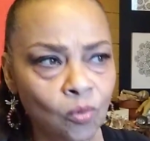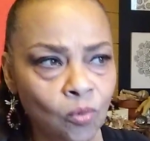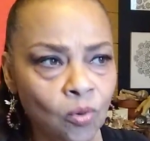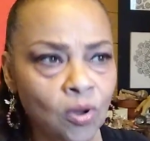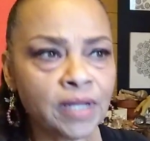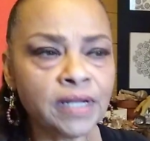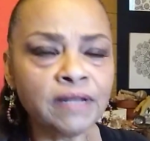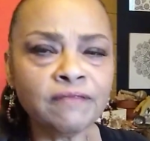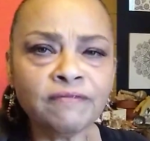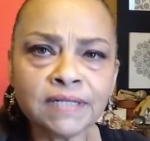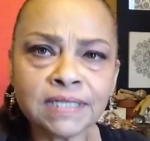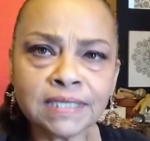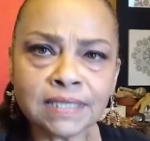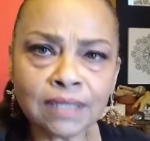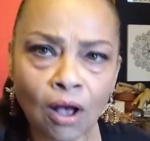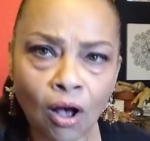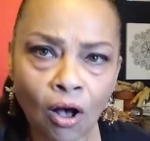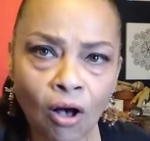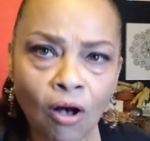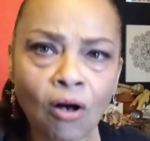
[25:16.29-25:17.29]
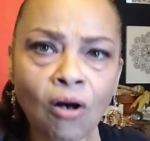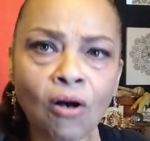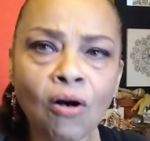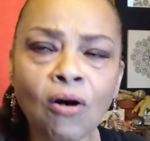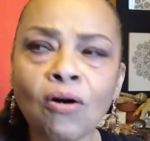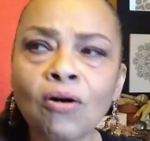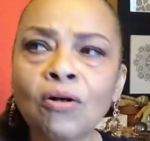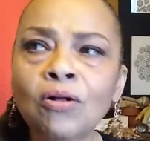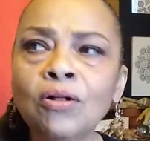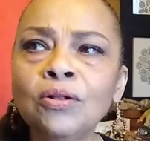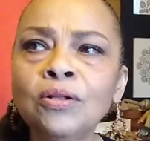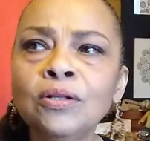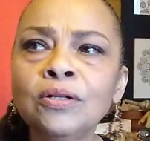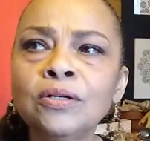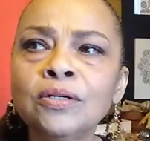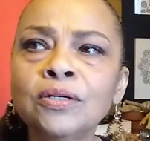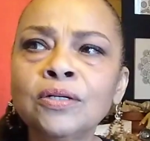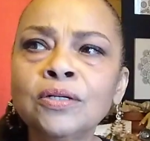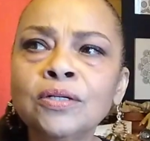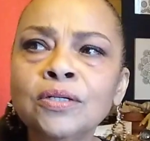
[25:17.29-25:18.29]
What if it's all
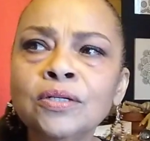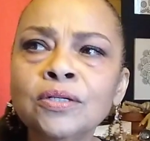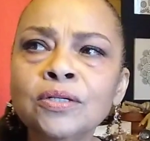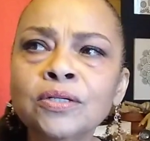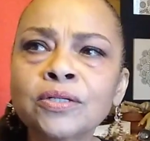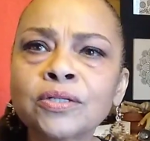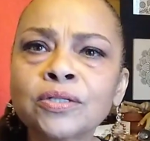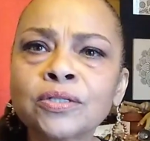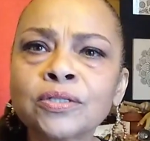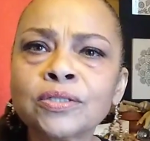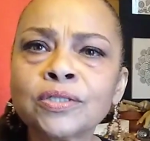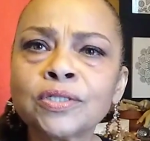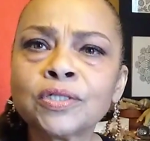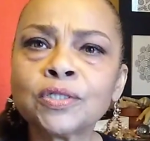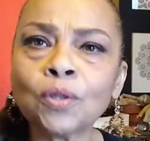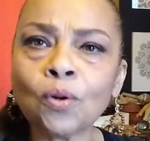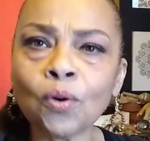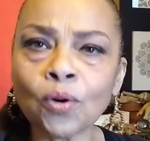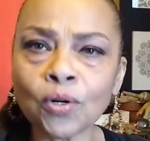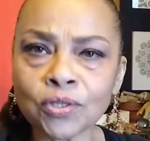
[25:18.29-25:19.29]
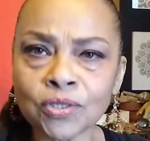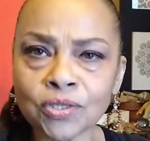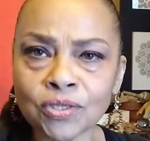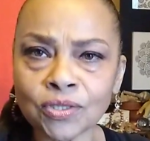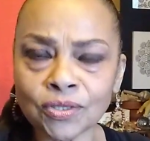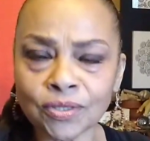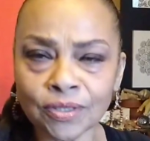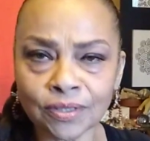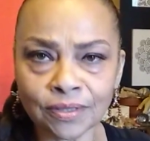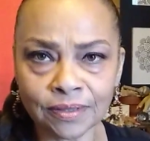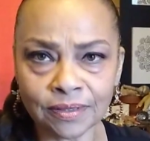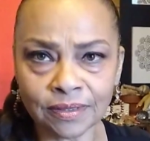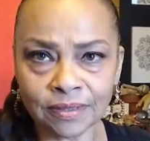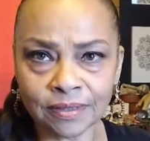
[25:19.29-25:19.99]
source?